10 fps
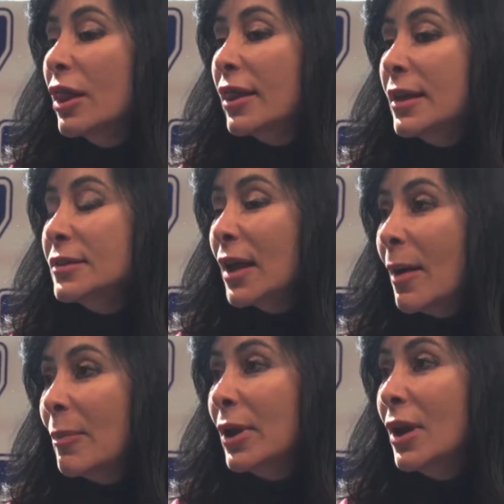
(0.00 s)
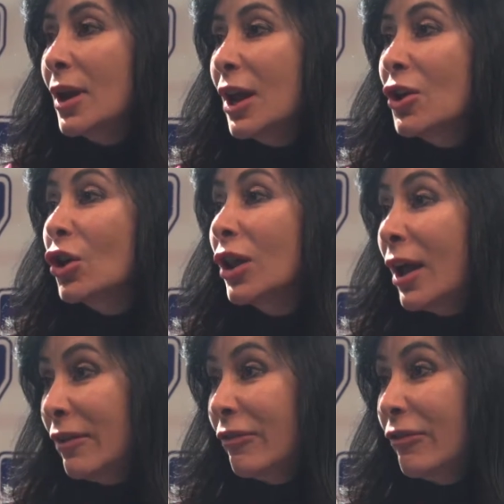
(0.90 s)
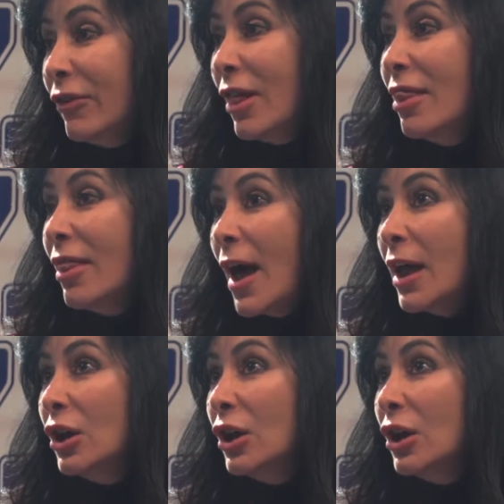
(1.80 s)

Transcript: things happen in your life that